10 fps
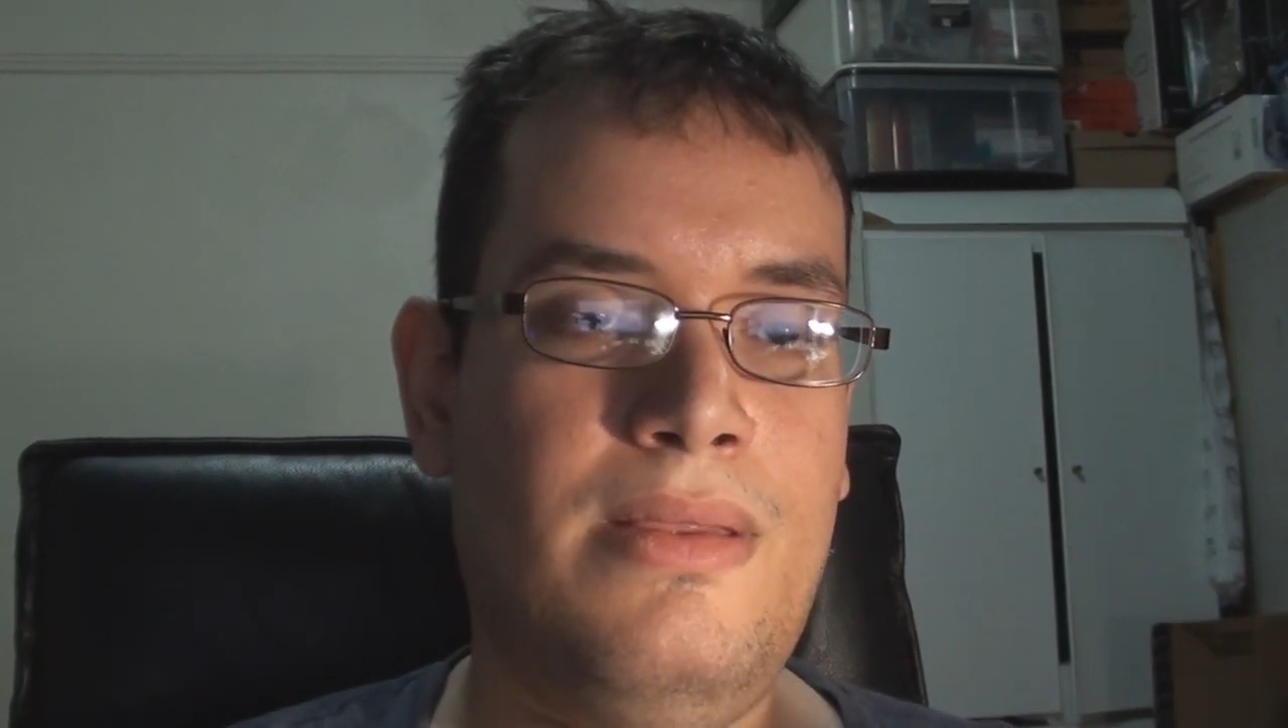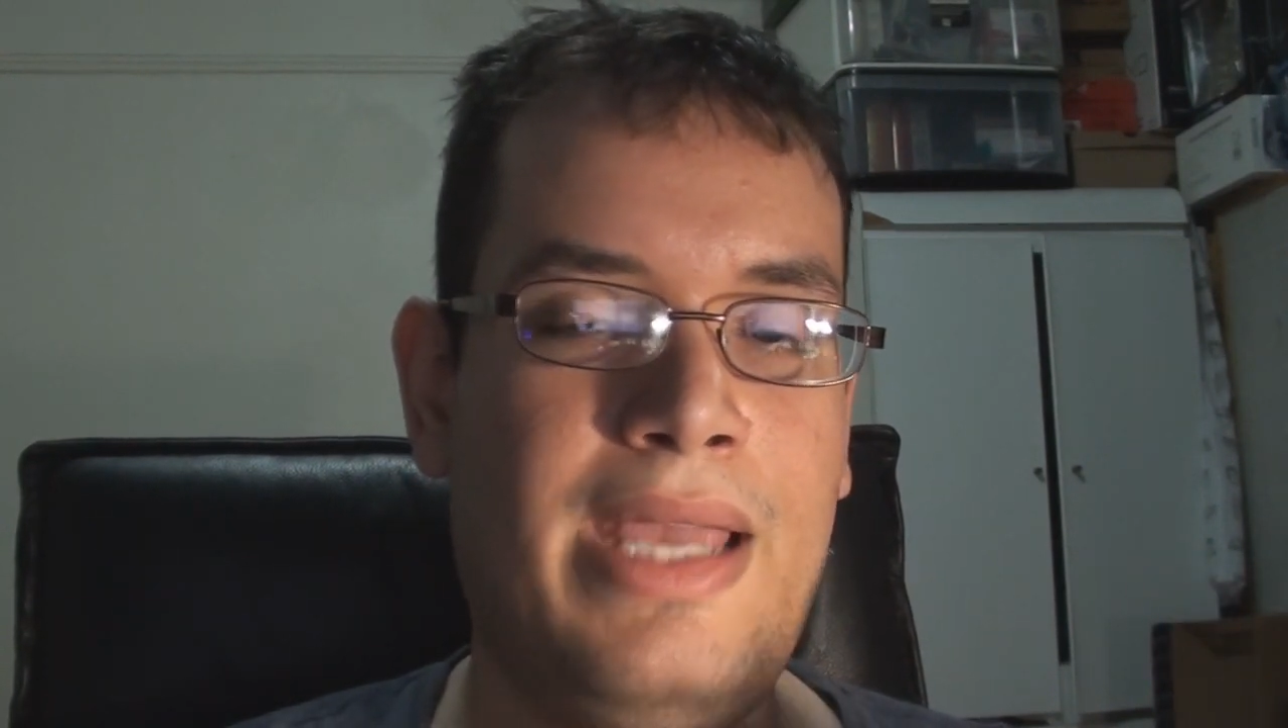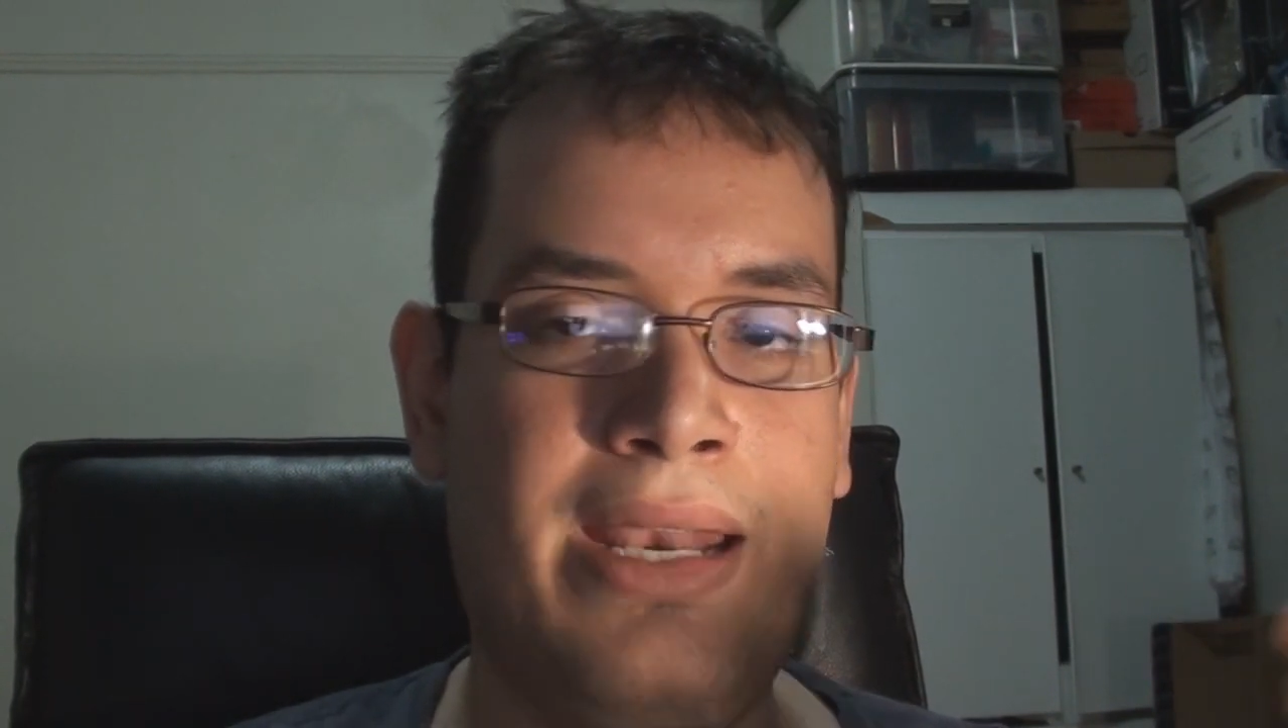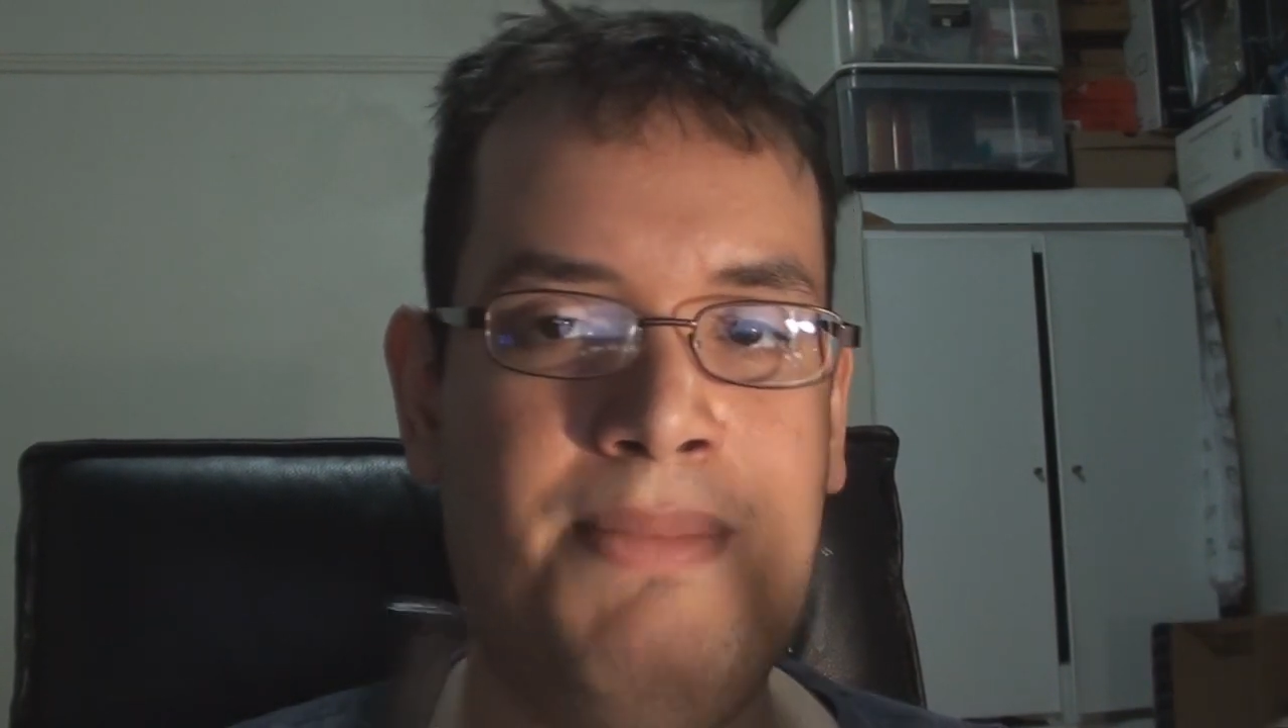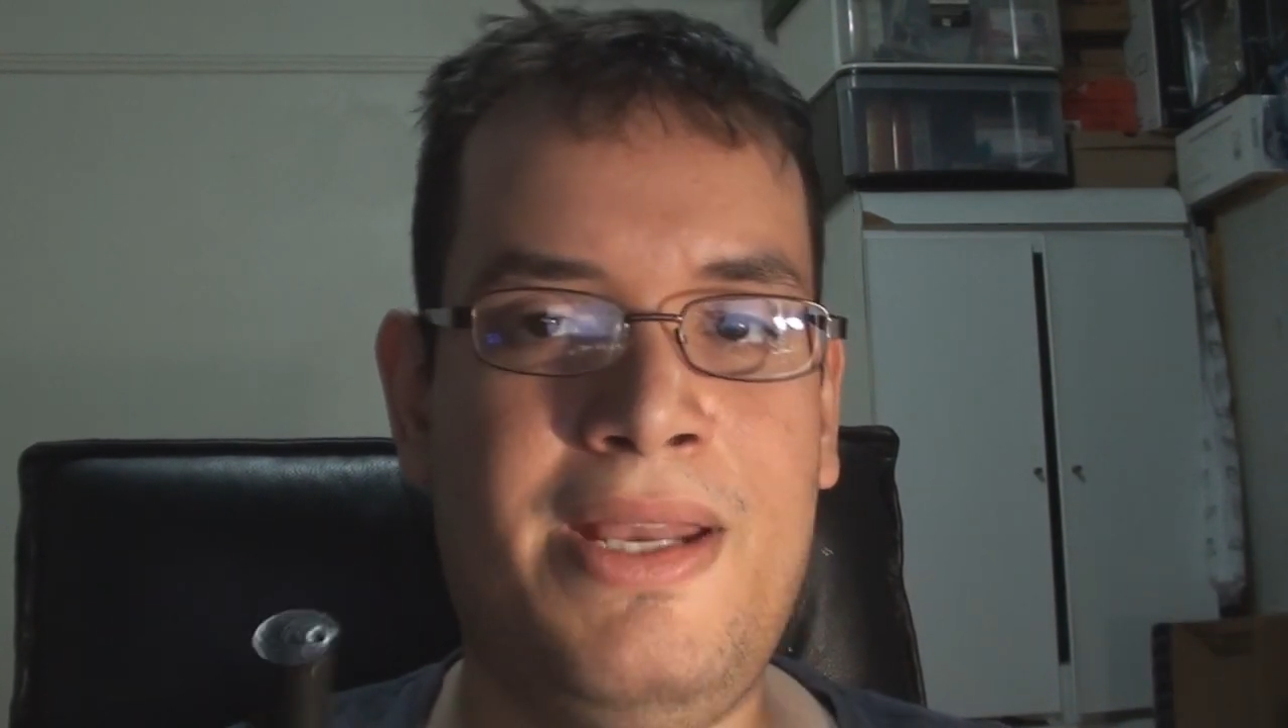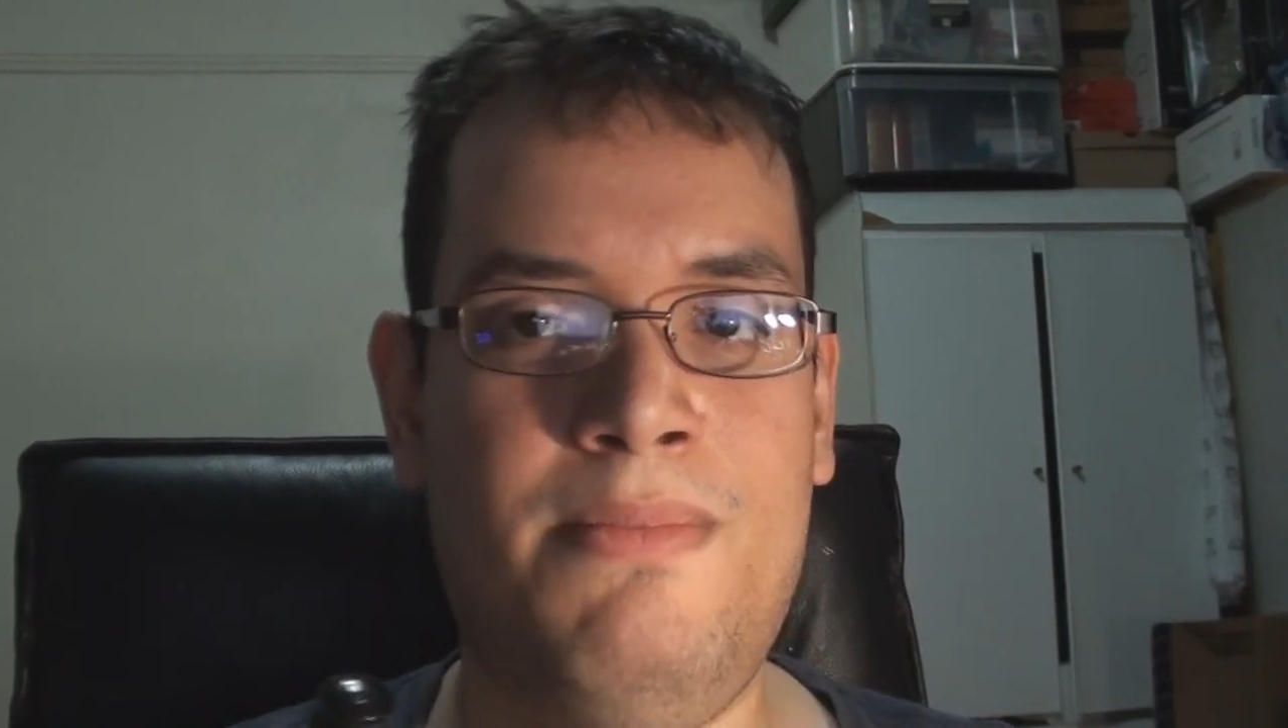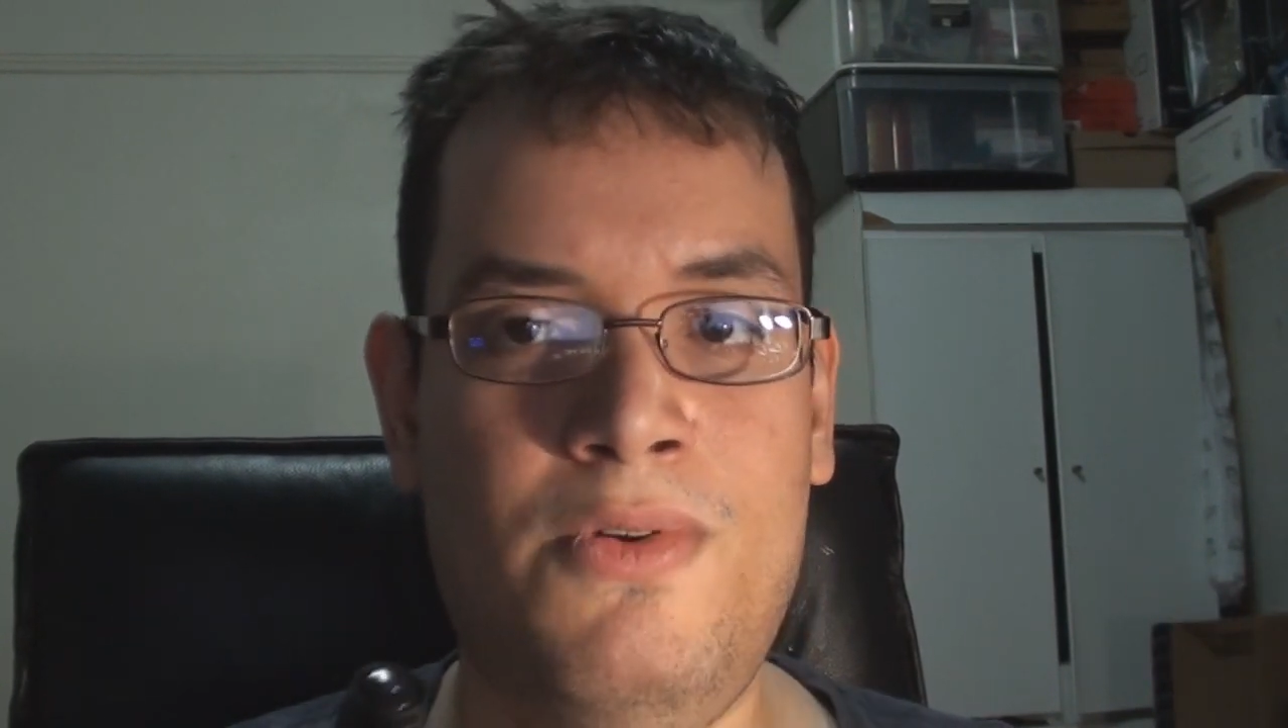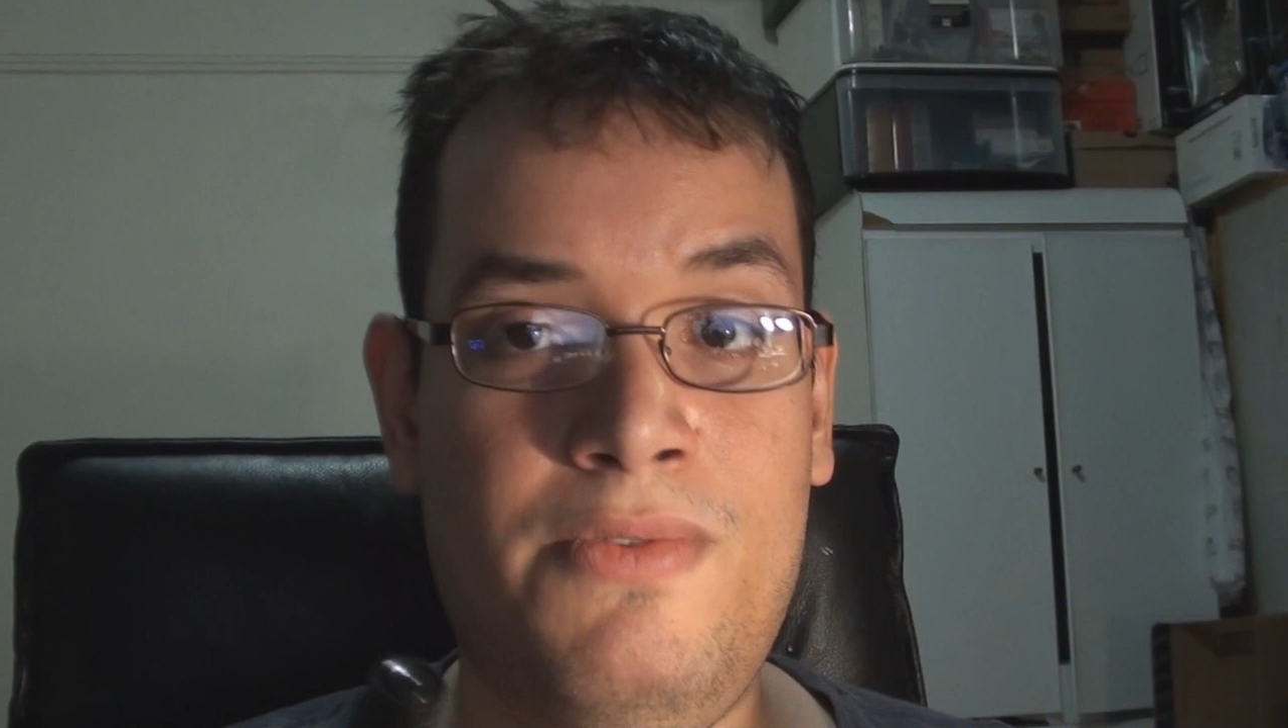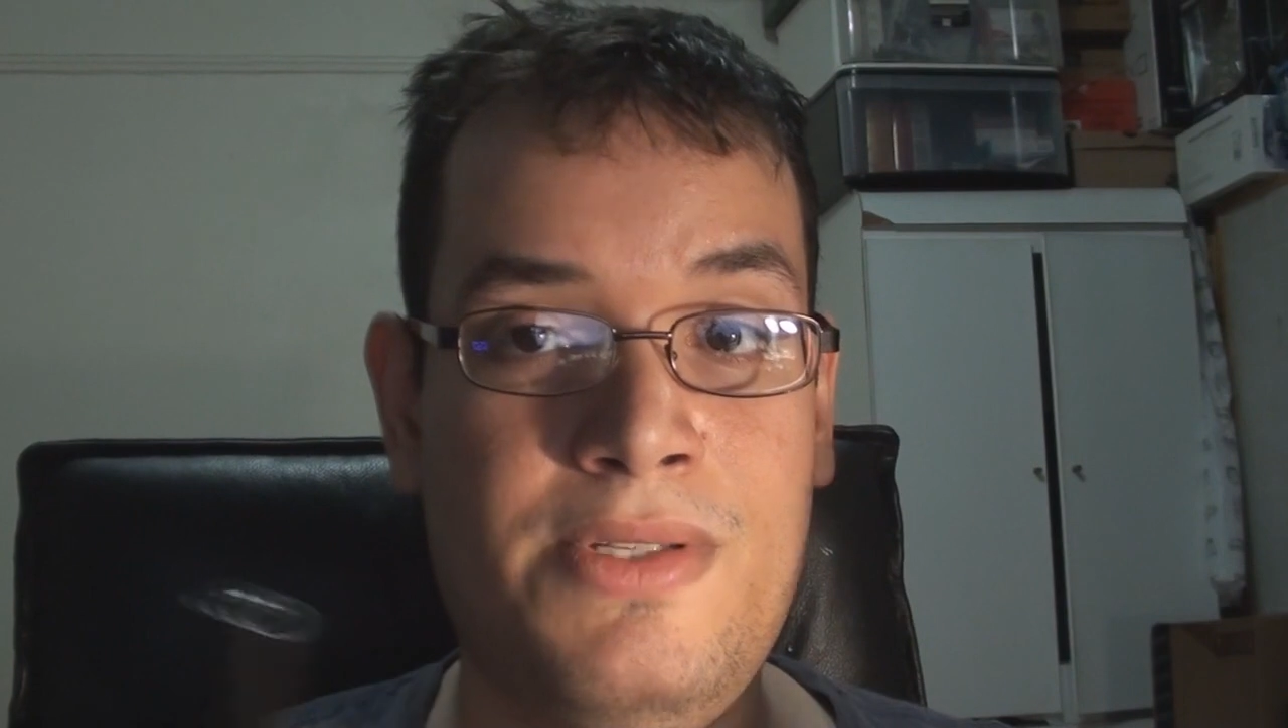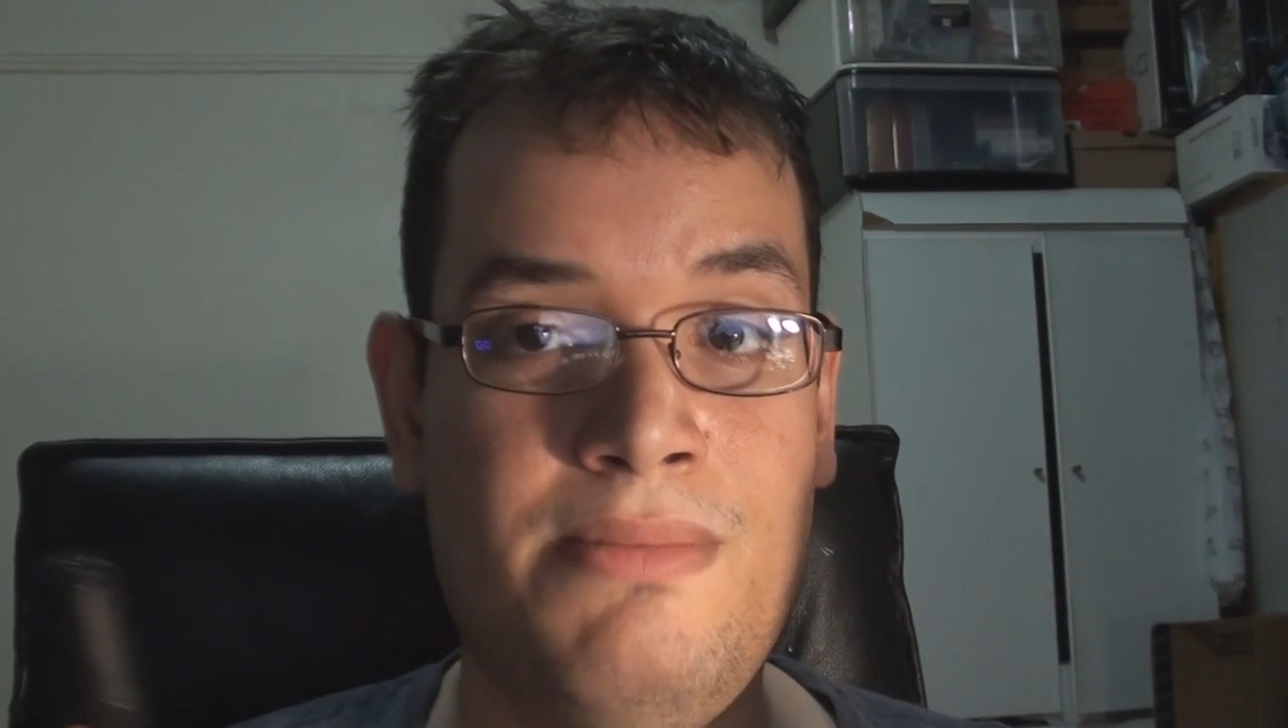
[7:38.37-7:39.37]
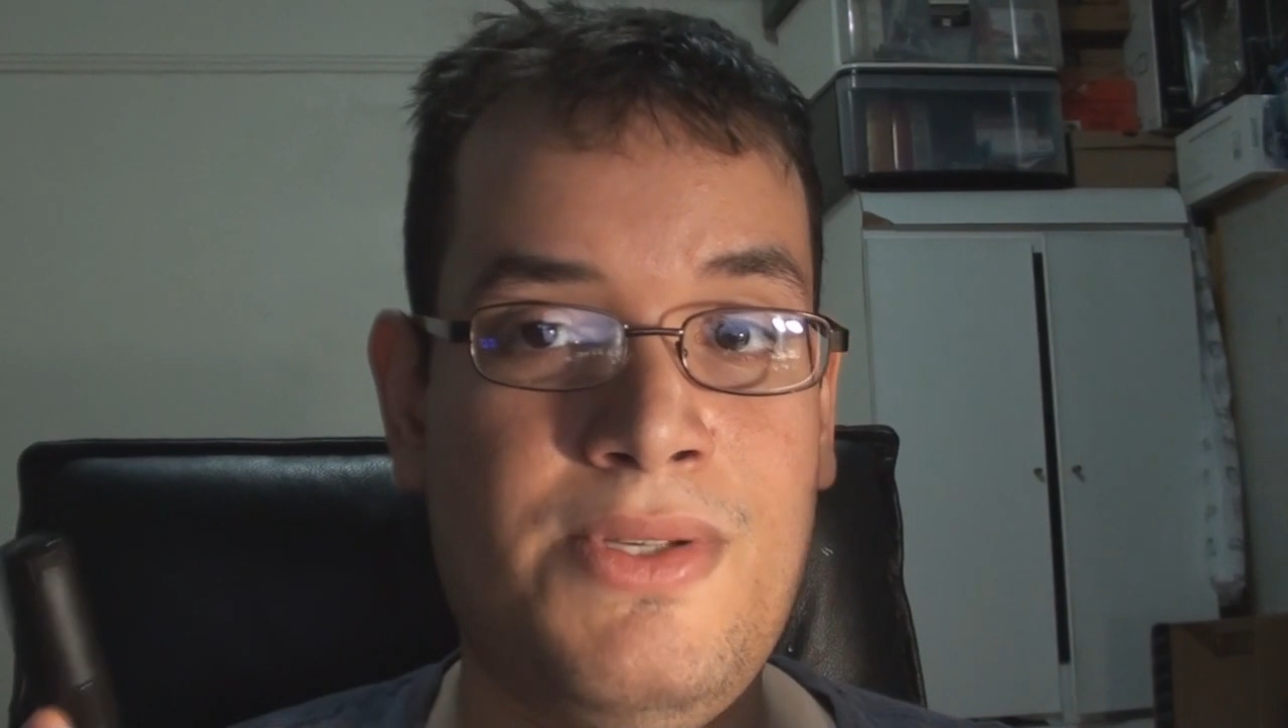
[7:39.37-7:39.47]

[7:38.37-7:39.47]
the animated movies